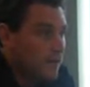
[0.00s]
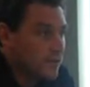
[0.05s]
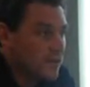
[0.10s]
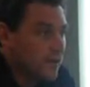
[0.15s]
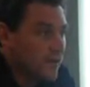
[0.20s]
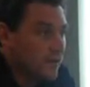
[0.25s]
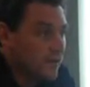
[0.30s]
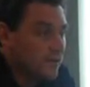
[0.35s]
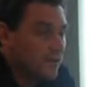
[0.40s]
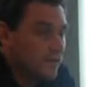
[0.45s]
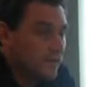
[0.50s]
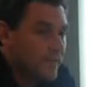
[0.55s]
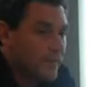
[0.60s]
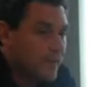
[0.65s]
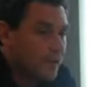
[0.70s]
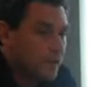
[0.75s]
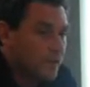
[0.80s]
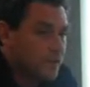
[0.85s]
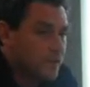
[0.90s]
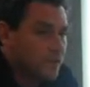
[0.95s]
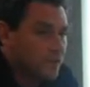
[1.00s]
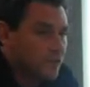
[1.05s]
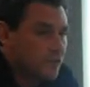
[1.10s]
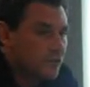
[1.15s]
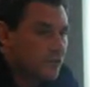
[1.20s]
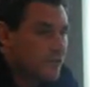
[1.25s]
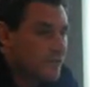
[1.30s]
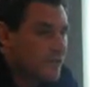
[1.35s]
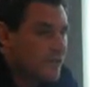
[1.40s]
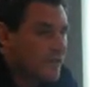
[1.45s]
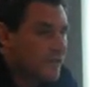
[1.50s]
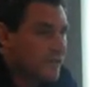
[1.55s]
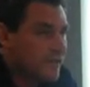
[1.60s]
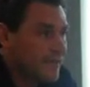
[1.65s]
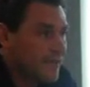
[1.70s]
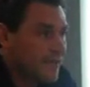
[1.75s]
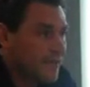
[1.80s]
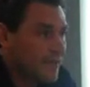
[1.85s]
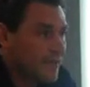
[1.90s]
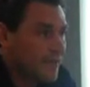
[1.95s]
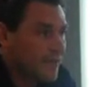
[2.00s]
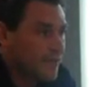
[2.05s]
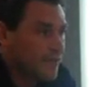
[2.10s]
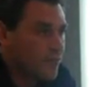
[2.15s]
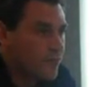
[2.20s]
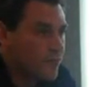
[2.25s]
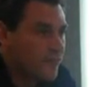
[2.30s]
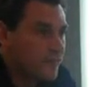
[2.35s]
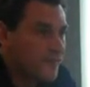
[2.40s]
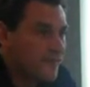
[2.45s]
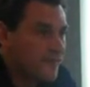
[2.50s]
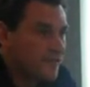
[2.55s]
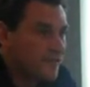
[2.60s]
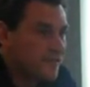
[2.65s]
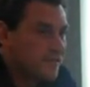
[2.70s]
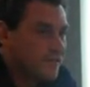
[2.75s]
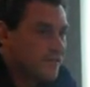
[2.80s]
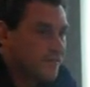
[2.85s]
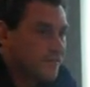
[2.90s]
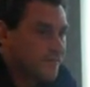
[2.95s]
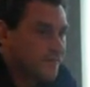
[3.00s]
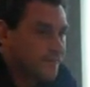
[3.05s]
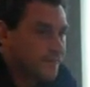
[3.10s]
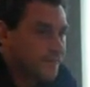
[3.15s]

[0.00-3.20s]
Once you get up to the bigger ones, you're sort of digging down about 3 metres.